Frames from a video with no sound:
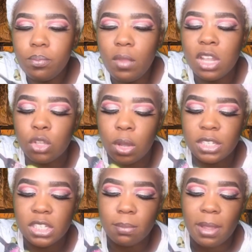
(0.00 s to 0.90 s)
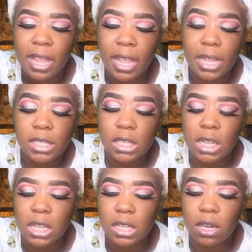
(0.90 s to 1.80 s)
So I did some eggs
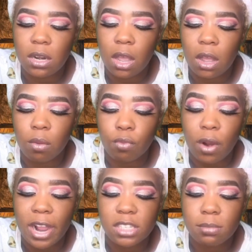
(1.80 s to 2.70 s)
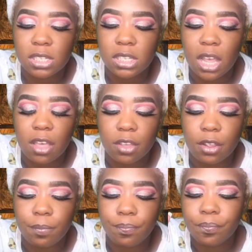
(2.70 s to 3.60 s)
and rice mixed
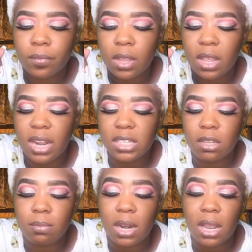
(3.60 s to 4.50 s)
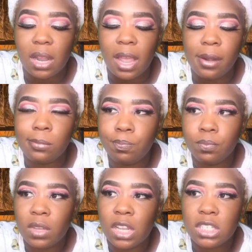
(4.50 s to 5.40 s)
together, and that's something that I like.
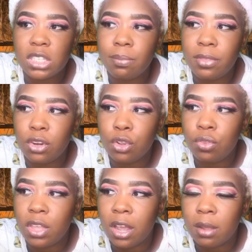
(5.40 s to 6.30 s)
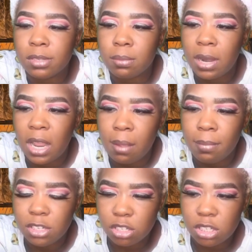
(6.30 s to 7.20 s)
It's something new that somebody had
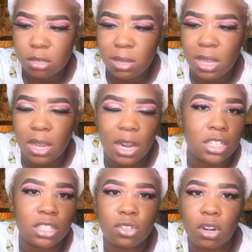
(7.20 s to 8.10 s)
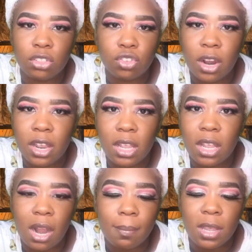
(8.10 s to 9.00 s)
mentioned to me, and I just started trying it,
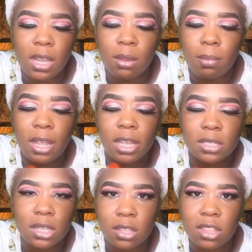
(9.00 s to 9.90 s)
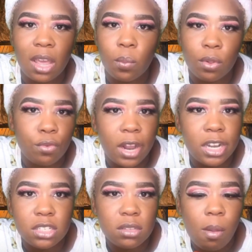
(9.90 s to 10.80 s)
and I've been eating my eggs like that with
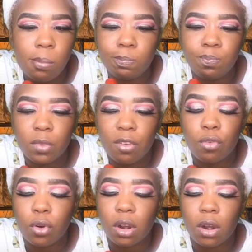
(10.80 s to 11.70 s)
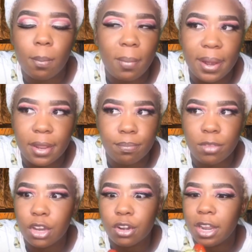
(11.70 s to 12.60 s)
rice for about a
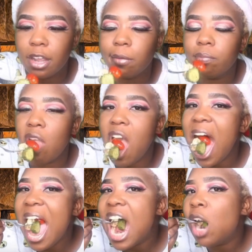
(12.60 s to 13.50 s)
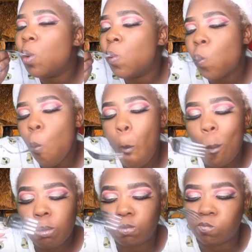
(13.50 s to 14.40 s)
year now. And